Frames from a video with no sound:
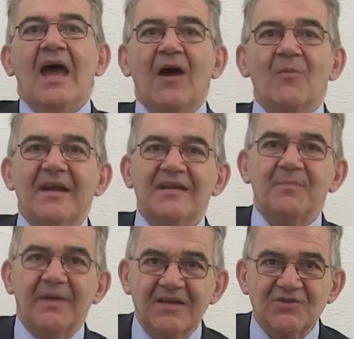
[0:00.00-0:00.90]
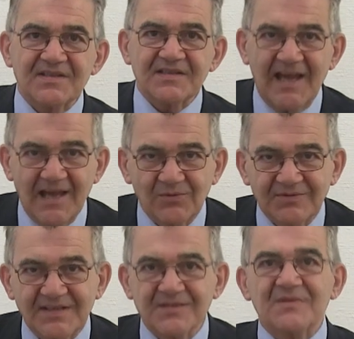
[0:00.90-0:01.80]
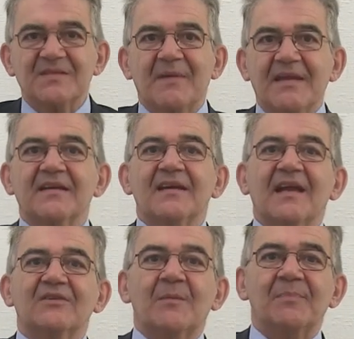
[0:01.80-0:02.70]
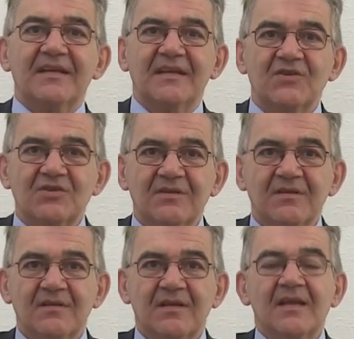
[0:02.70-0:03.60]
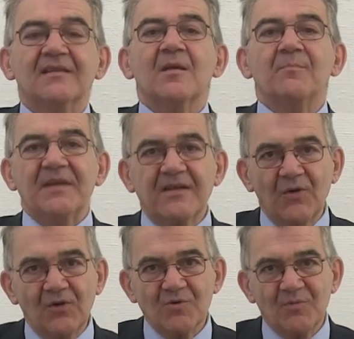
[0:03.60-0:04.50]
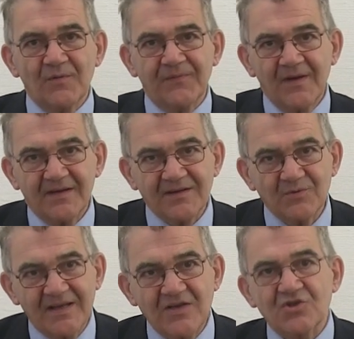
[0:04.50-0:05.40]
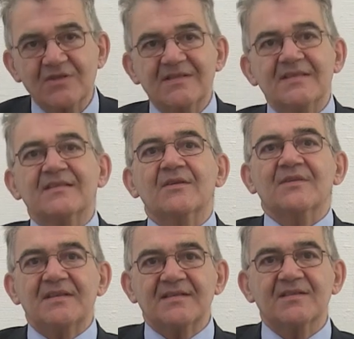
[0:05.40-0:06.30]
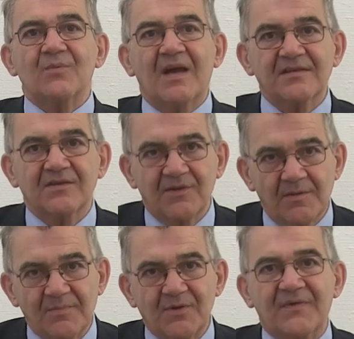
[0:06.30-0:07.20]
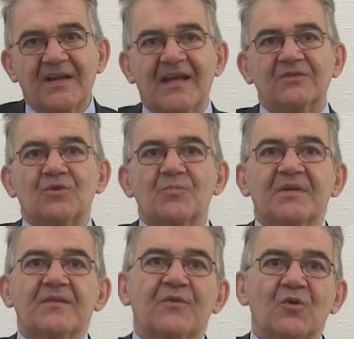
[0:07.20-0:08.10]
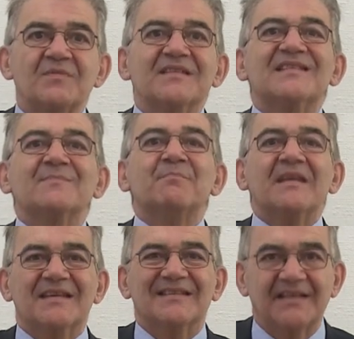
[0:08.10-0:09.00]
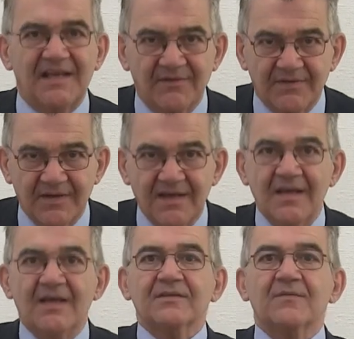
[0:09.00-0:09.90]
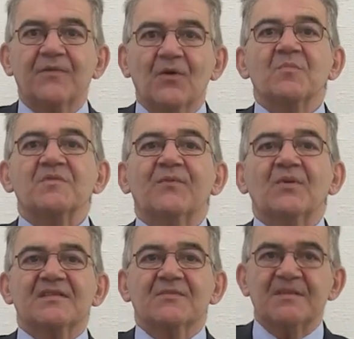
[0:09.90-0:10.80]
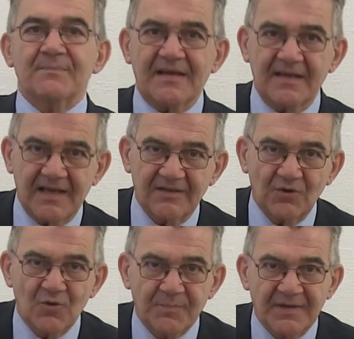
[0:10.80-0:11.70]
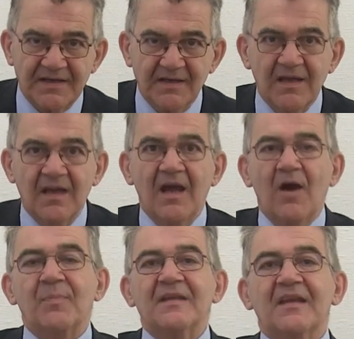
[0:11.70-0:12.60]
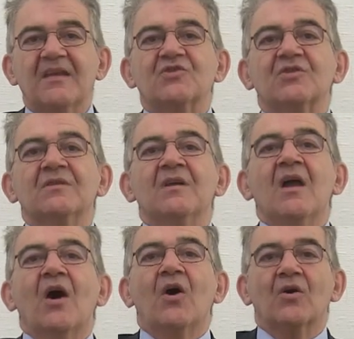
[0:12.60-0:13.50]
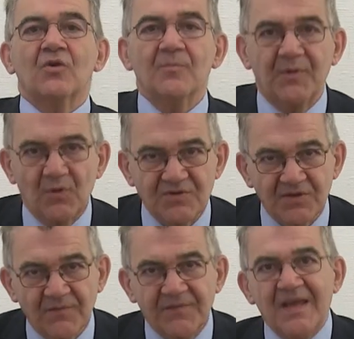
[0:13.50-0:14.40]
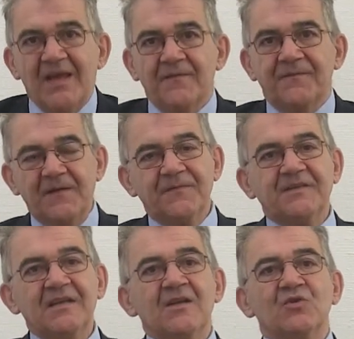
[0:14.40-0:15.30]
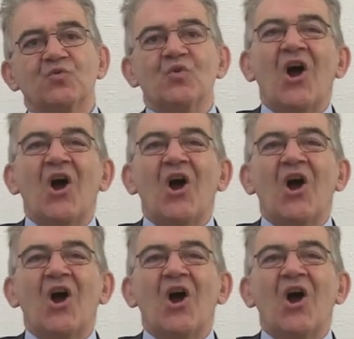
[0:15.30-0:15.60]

How many pages count a Swiss bank account application? The big volume of regulations is the reason why the number of account opening forms is bigger than ever. The forms for a Swiss bank account opening application are composed of 50 to